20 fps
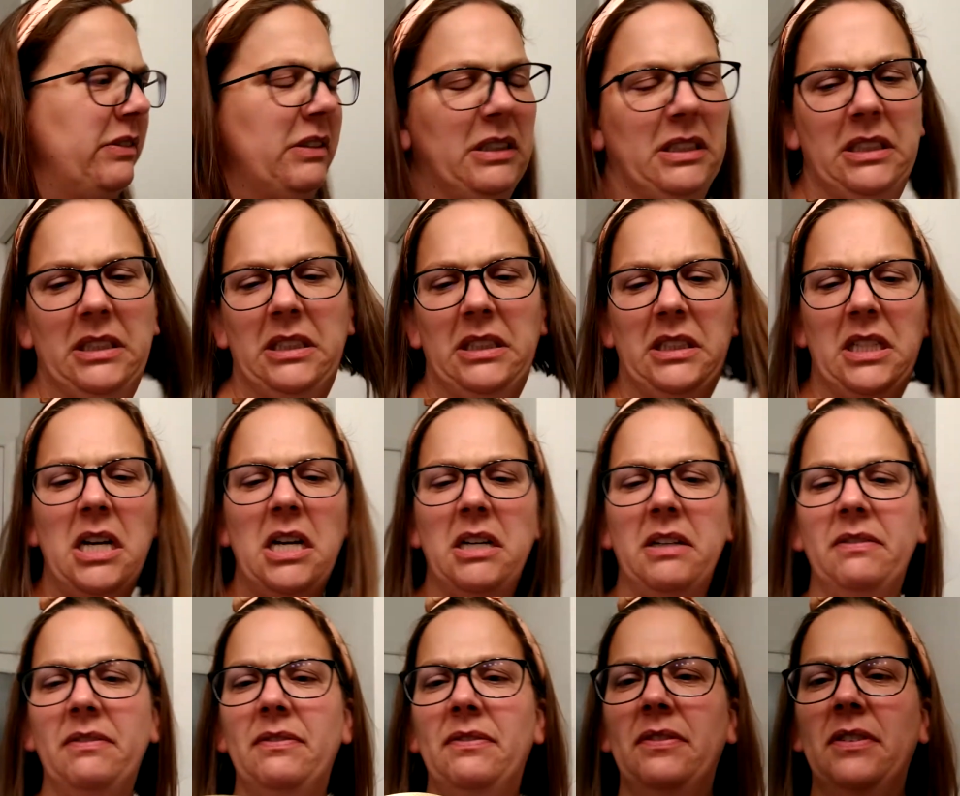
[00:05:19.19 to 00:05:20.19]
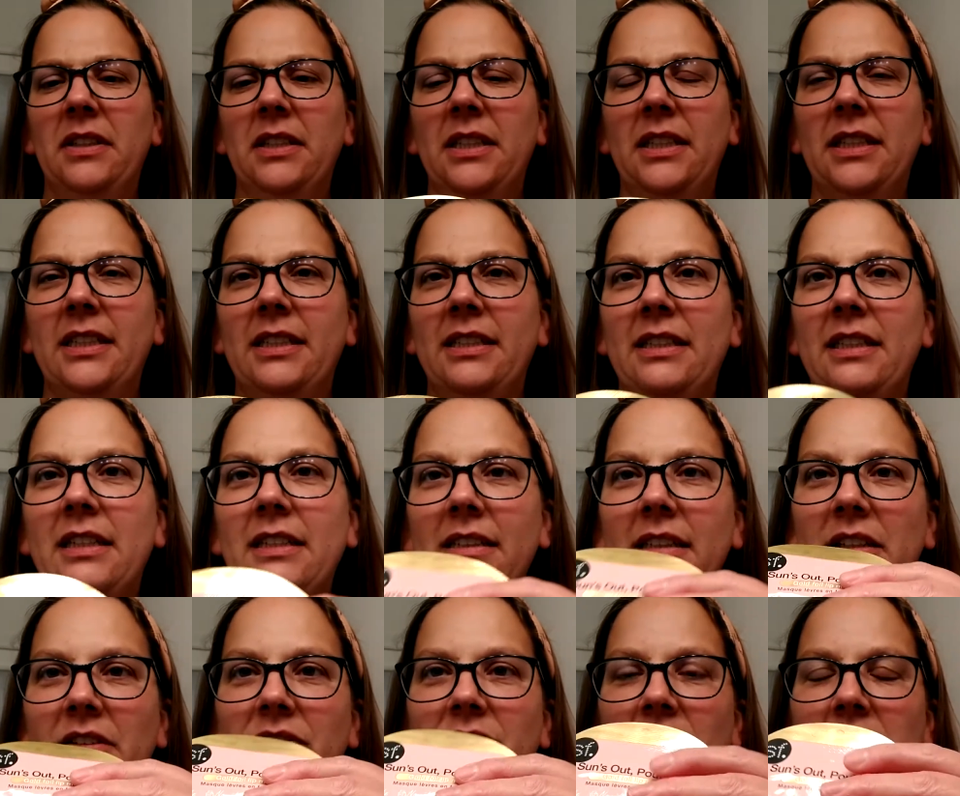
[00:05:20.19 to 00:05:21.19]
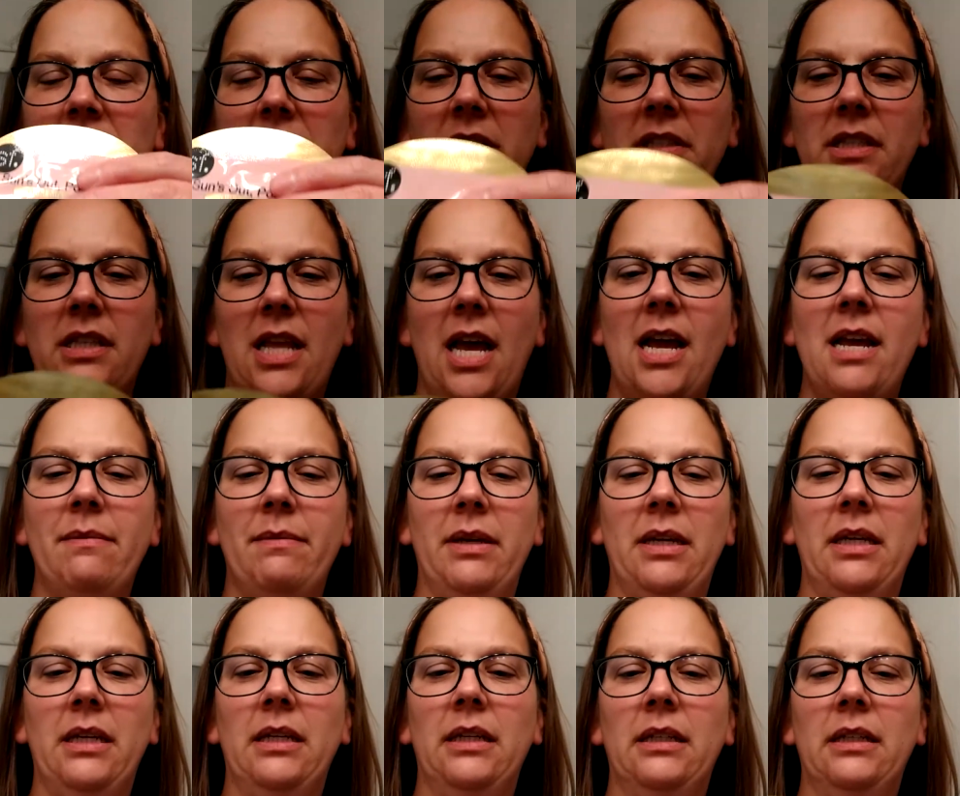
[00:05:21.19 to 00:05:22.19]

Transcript: stuff. They feel slimy.